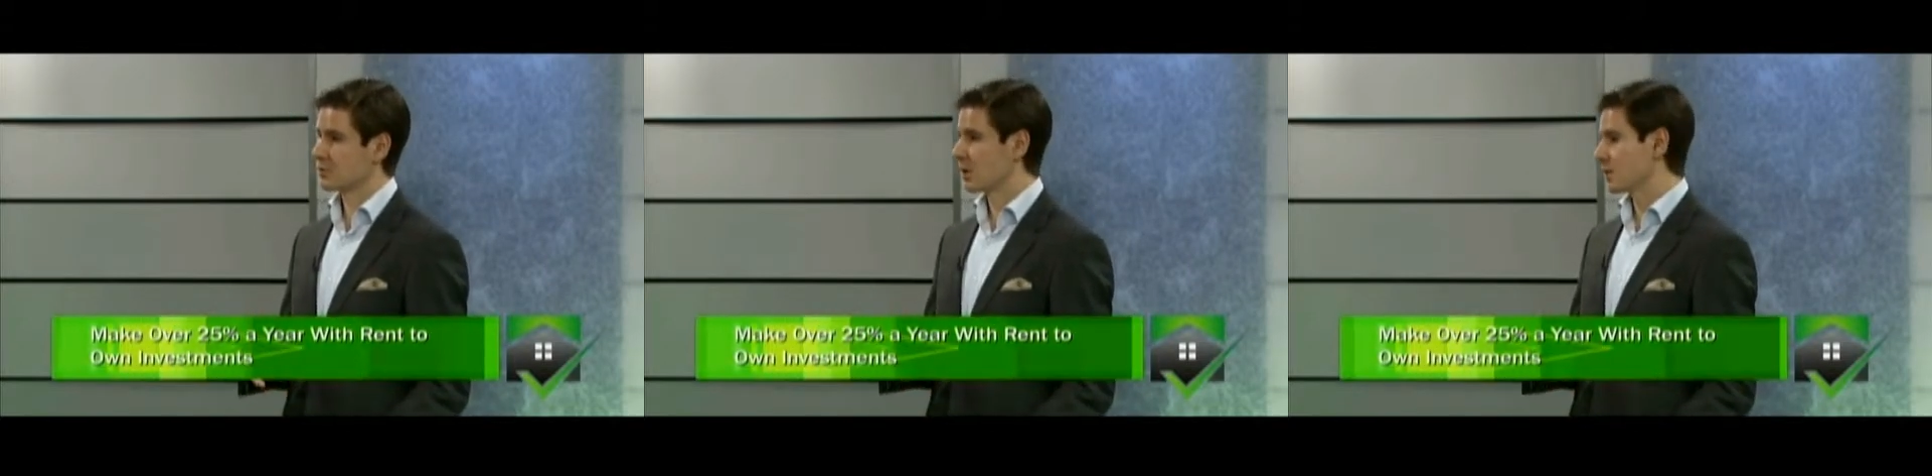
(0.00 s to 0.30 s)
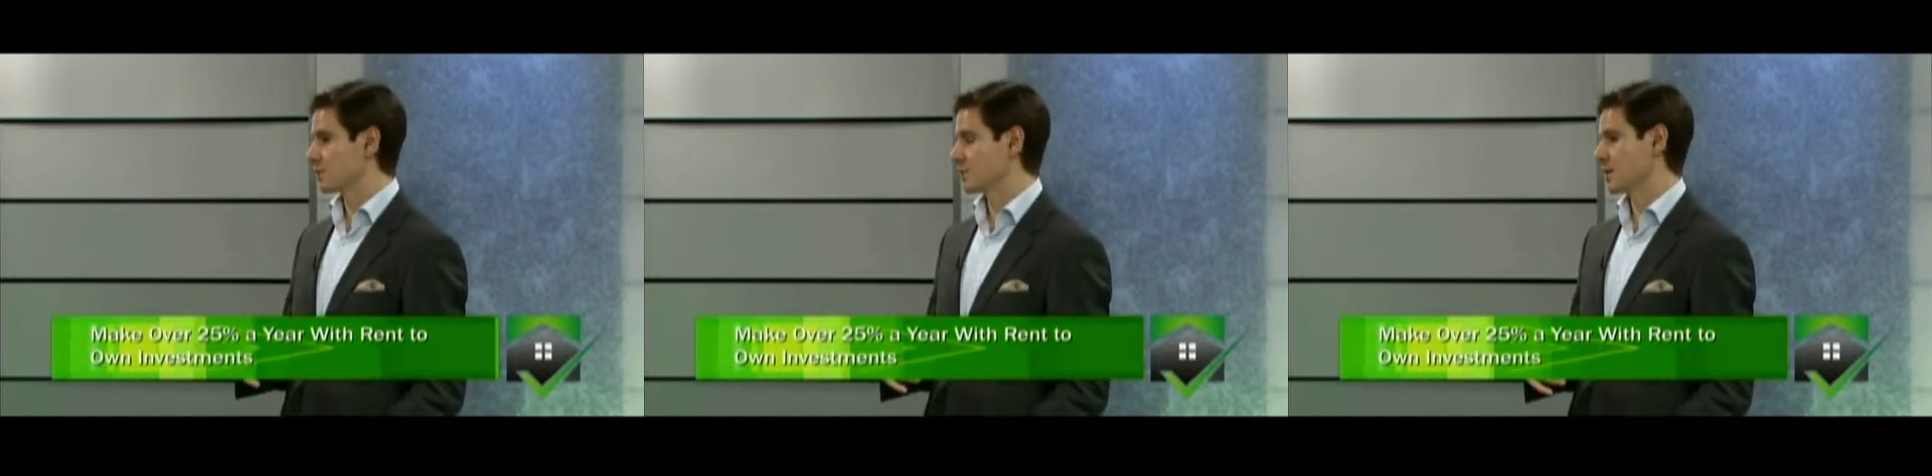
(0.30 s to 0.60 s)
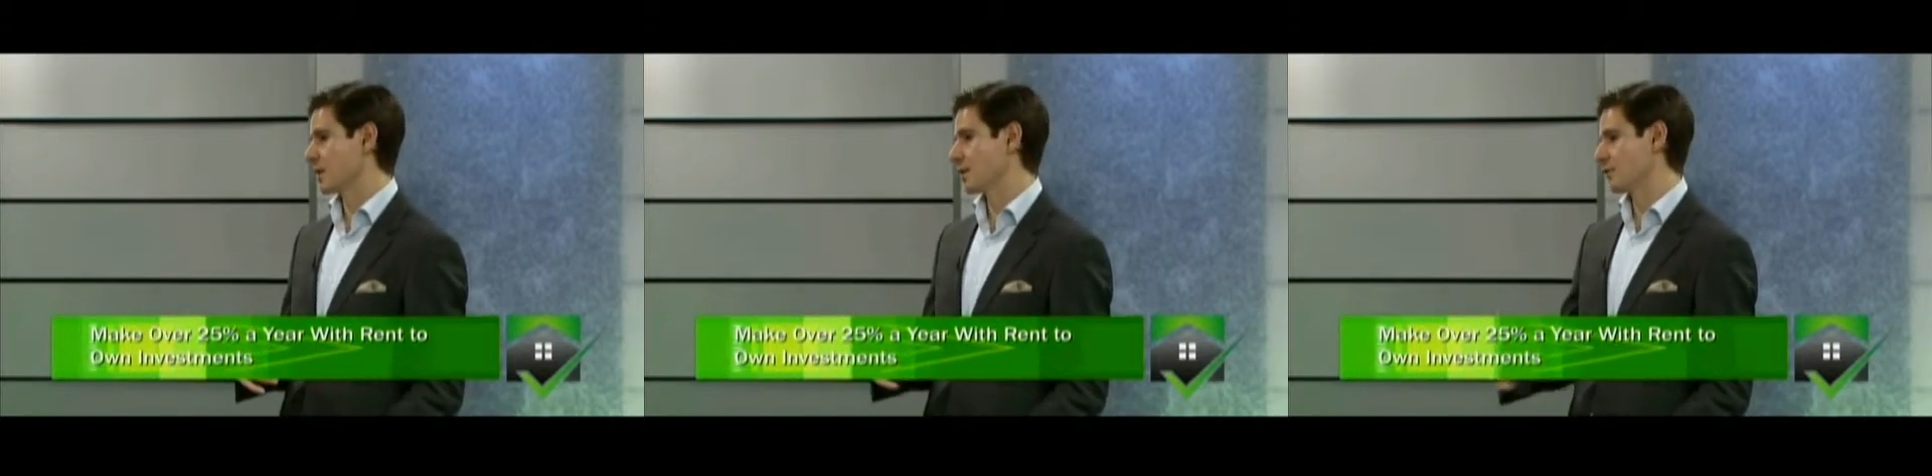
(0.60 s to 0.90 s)
we also
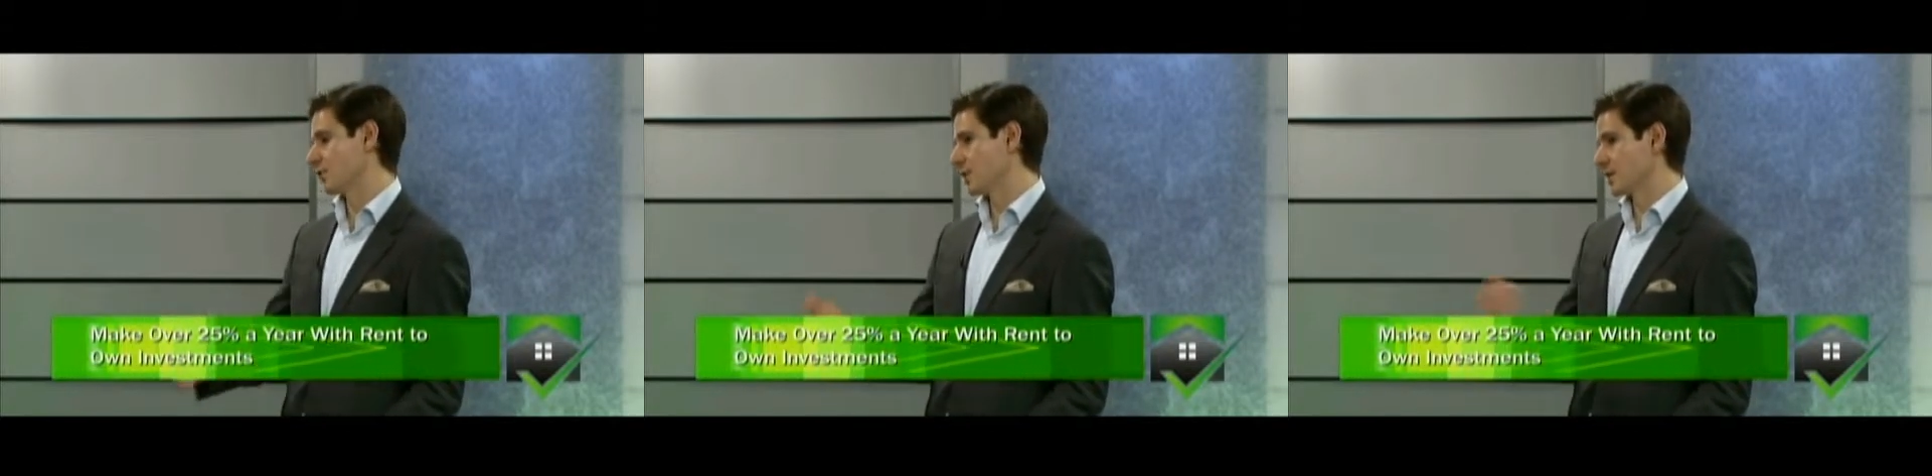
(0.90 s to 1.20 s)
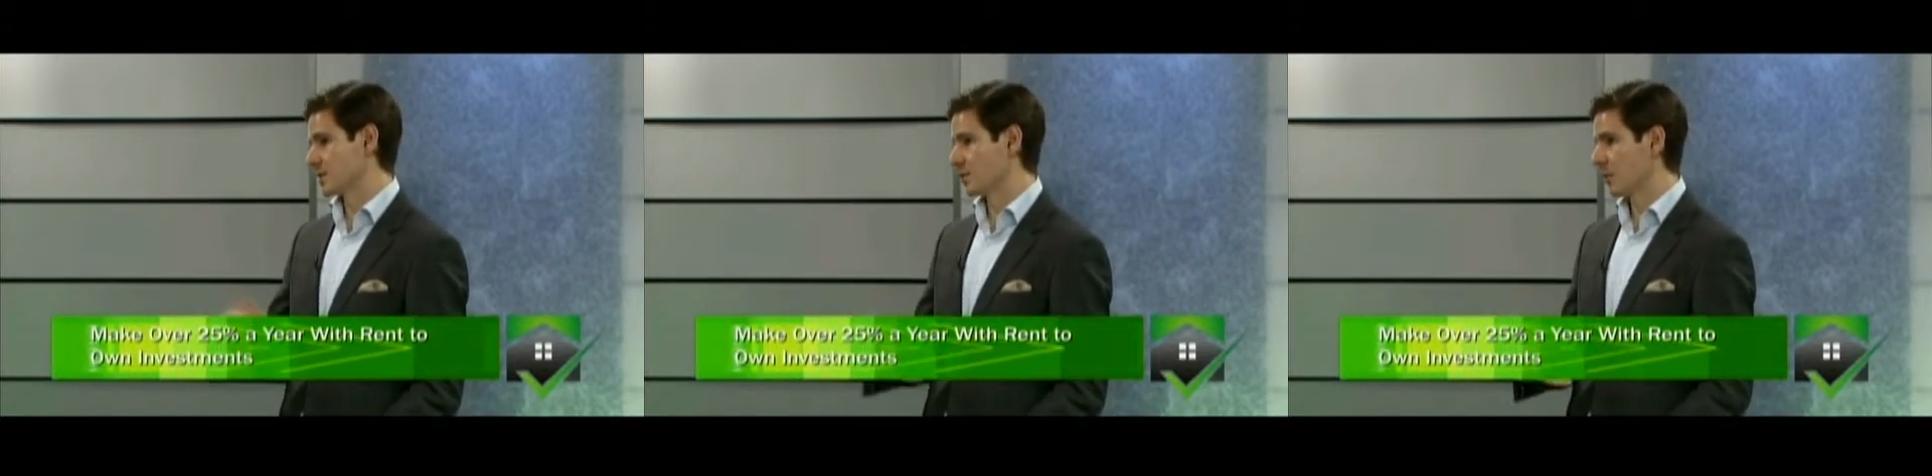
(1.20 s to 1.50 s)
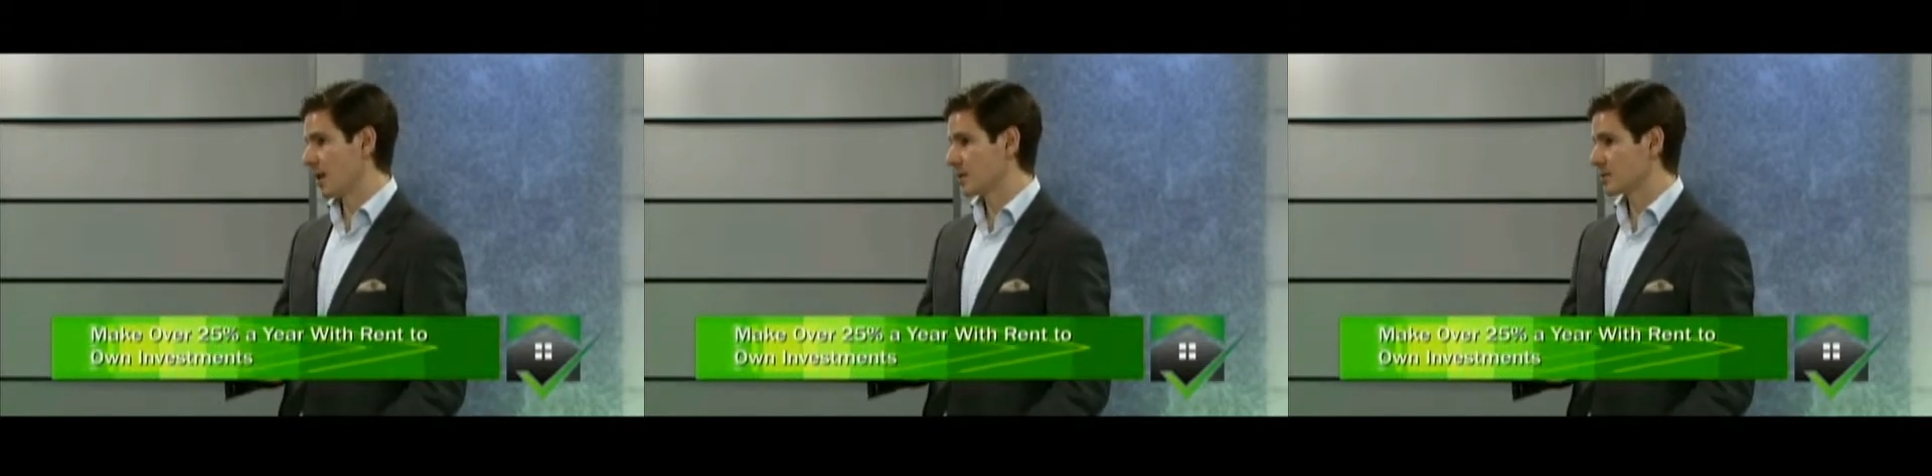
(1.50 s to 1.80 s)
take care of collecting
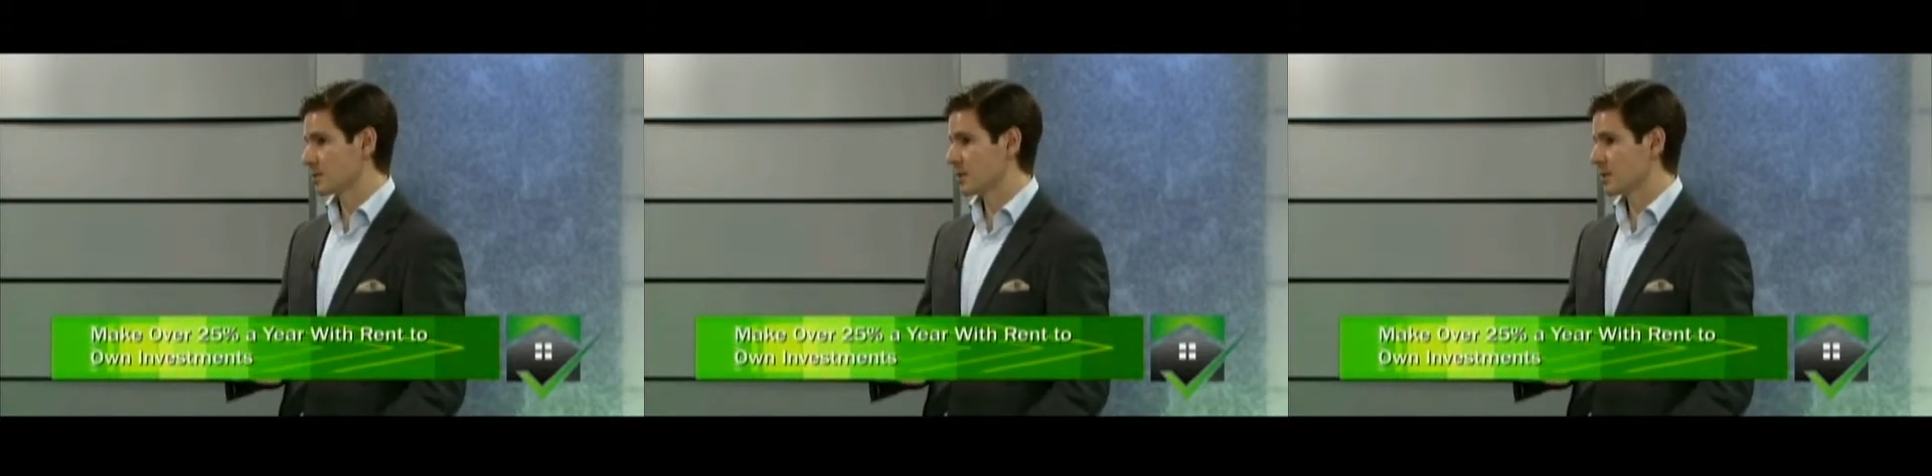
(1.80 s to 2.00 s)
rent,